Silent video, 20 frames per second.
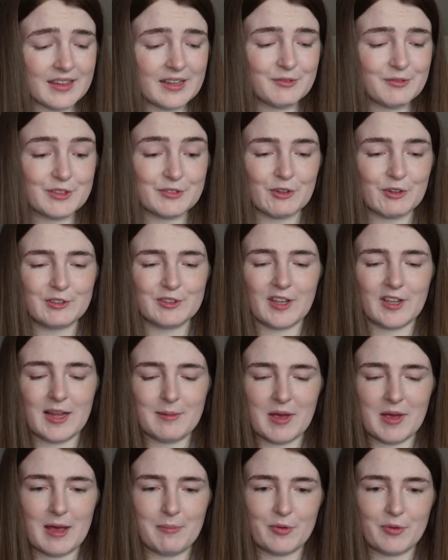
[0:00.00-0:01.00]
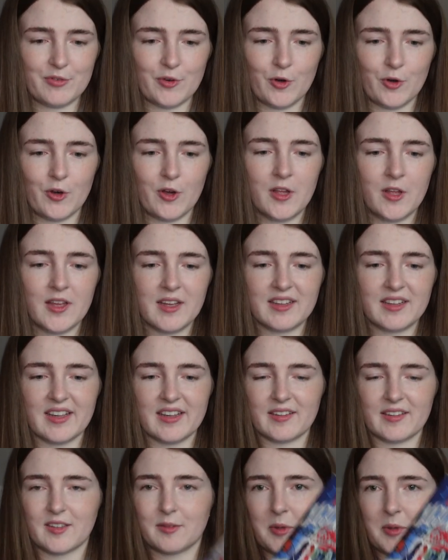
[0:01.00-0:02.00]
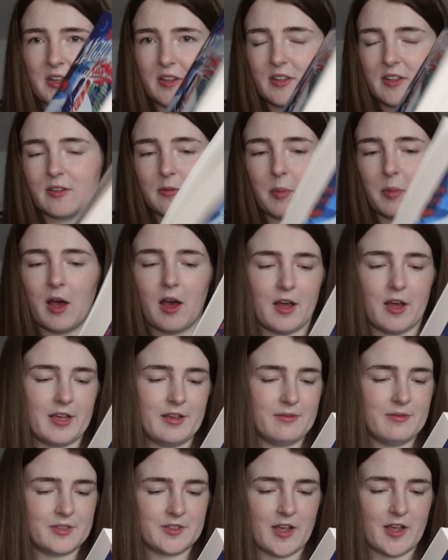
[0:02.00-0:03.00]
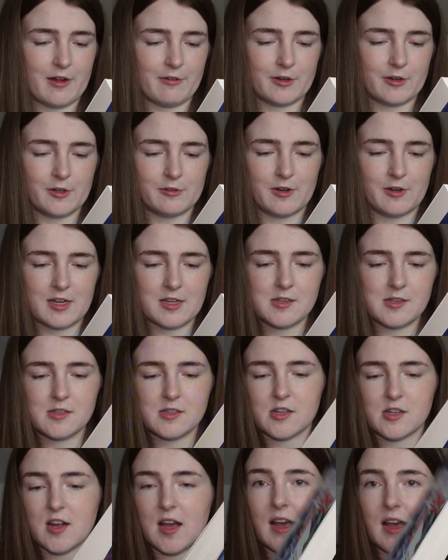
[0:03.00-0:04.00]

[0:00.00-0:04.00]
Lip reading: then we've got Nightmare Before Christmas by Sarah Raska.